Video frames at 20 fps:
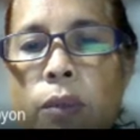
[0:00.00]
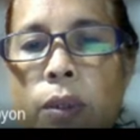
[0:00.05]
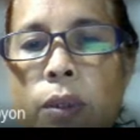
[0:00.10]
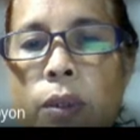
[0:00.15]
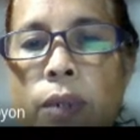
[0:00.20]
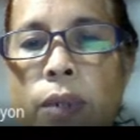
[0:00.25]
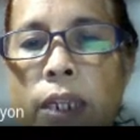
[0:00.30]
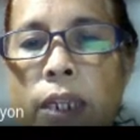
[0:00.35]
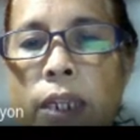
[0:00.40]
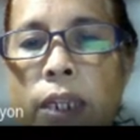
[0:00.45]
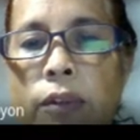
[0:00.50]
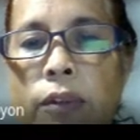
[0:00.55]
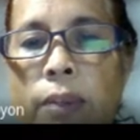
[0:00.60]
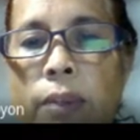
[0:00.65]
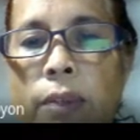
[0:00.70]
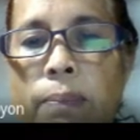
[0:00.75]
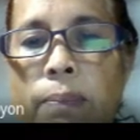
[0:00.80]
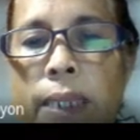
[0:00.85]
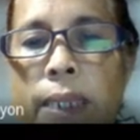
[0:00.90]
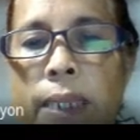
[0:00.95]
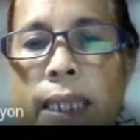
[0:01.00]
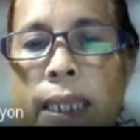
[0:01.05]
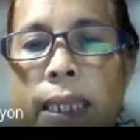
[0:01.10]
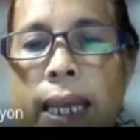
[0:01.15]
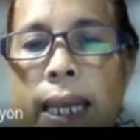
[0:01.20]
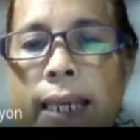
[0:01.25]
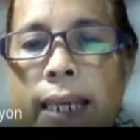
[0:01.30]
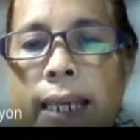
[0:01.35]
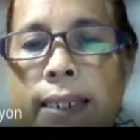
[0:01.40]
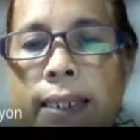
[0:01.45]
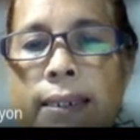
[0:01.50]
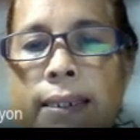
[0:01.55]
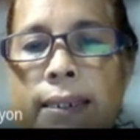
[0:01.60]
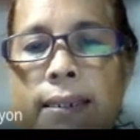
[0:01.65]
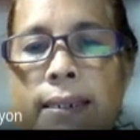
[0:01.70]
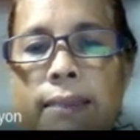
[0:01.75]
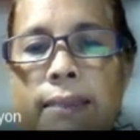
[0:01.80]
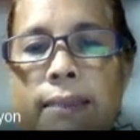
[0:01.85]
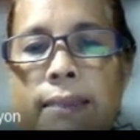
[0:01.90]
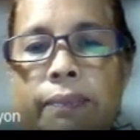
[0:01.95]
do not repeat
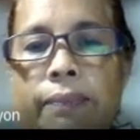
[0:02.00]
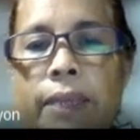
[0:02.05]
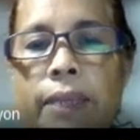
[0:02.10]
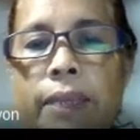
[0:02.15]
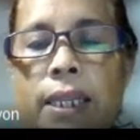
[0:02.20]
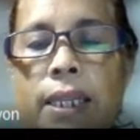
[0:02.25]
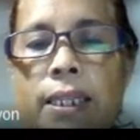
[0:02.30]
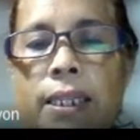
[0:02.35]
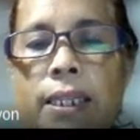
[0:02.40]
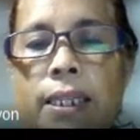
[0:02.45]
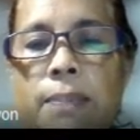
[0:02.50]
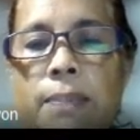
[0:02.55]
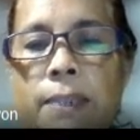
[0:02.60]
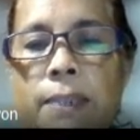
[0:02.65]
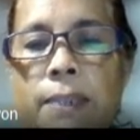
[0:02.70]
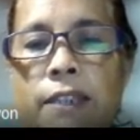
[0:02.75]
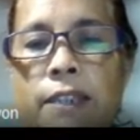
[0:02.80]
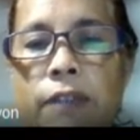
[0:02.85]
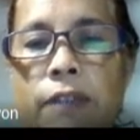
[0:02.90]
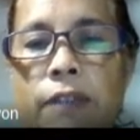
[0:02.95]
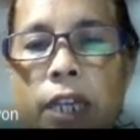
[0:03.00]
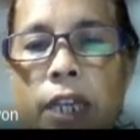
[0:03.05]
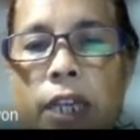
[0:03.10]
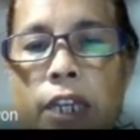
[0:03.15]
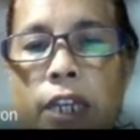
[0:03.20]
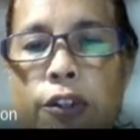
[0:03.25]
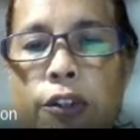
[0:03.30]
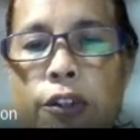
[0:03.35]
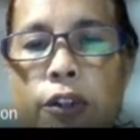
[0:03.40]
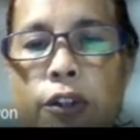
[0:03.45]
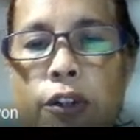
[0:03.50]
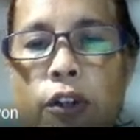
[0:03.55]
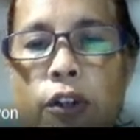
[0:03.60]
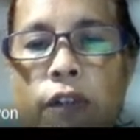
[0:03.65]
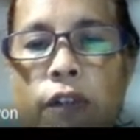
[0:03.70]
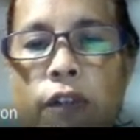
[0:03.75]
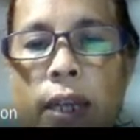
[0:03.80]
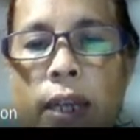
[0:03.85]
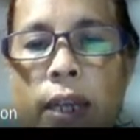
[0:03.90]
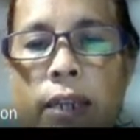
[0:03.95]
X in the specification of
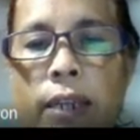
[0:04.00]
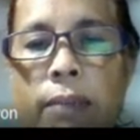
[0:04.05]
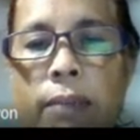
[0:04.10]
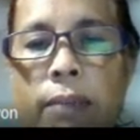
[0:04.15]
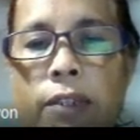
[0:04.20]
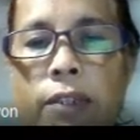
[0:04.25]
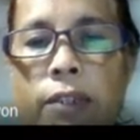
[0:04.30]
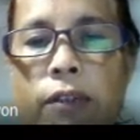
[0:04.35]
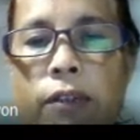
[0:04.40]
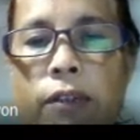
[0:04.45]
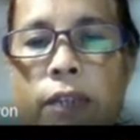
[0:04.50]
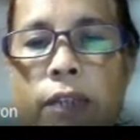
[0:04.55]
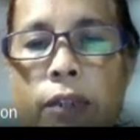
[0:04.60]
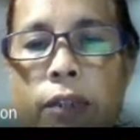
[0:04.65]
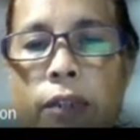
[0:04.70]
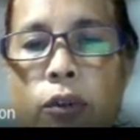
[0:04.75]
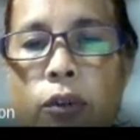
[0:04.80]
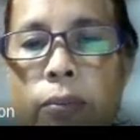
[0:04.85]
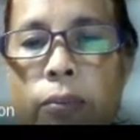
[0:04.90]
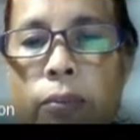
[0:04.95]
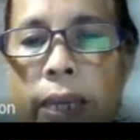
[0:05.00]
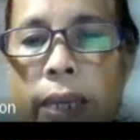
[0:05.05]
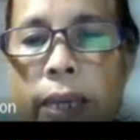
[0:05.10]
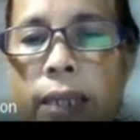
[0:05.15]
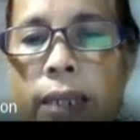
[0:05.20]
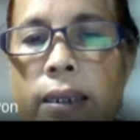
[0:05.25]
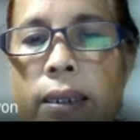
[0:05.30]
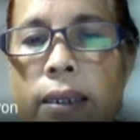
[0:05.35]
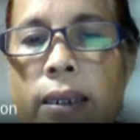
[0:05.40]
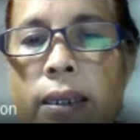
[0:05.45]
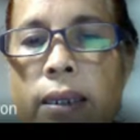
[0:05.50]
the elements of the domain,